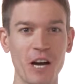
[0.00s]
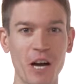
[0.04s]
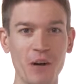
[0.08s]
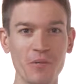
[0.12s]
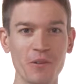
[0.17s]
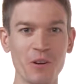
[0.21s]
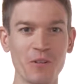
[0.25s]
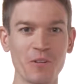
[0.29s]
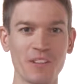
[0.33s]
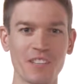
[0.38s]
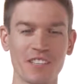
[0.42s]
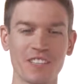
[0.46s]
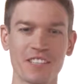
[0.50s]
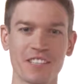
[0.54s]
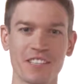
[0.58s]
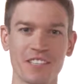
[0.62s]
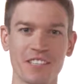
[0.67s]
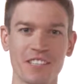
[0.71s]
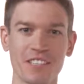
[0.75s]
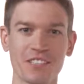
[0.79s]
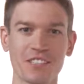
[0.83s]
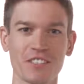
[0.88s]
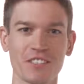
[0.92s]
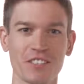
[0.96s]
I'm going to
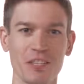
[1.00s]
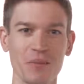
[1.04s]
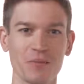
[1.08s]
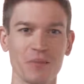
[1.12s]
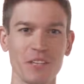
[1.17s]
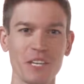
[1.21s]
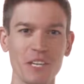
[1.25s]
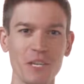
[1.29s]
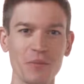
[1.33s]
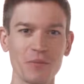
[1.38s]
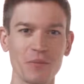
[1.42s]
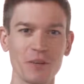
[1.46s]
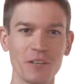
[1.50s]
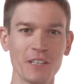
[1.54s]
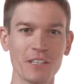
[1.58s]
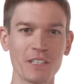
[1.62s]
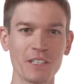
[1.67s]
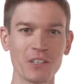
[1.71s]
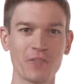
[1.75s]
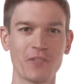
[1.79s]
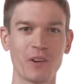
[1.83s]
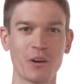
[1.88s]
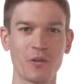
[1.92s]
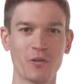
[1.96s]
discuss some key
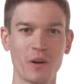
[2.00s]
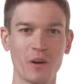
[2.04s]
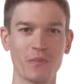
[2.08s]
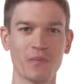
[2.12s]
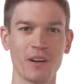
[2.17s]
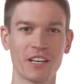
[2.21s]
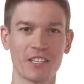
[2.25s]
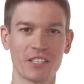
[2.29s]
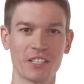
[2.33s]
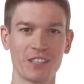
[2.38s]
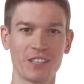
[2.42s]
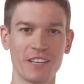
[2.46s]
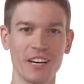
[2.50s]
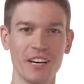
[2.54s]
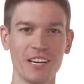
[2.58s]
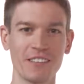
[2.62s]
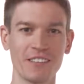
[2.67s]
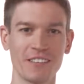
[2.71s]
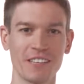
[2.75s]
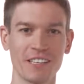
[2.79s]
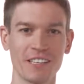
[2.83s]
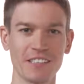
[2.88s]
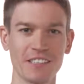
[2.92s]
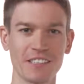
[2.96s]
points of our Webmaster
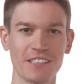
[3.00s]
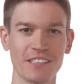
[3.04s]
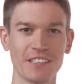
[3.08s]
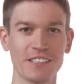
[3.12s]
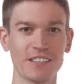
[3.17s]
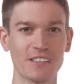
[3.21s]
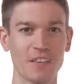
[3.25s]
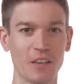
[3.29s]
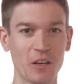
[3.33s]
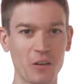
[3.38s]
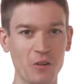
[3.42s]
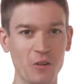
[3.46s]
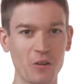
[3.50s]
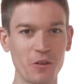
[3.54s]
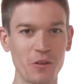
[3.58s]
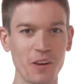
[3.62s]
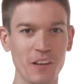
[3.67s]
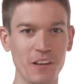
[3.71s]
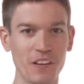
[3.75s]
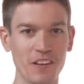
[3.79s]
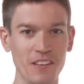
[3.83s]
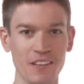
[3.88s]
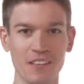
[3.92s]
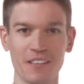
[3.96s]
Guidelines,
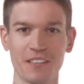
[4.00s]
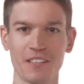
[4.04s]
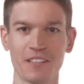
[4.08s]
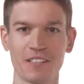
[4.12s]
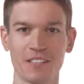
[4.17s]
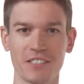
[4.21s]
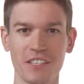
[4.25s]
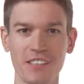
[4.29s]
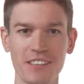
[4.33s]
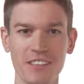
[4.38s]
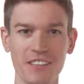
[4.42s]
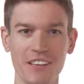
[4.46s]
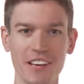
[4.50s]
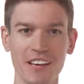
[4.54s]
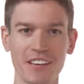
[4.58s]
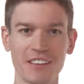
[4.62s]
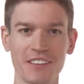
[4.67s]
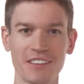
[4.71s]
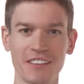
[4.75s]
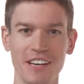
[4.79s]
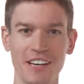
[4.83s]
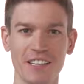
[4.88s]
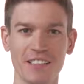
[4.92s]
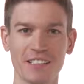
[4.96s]
including
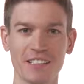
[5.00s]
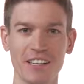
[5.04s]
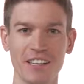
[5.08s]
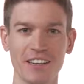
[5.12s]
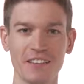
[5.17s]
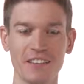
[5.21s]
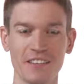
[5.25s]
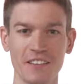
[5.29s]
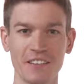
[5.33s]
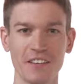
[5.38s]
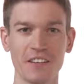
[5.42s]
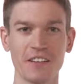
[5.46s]
syndicated content,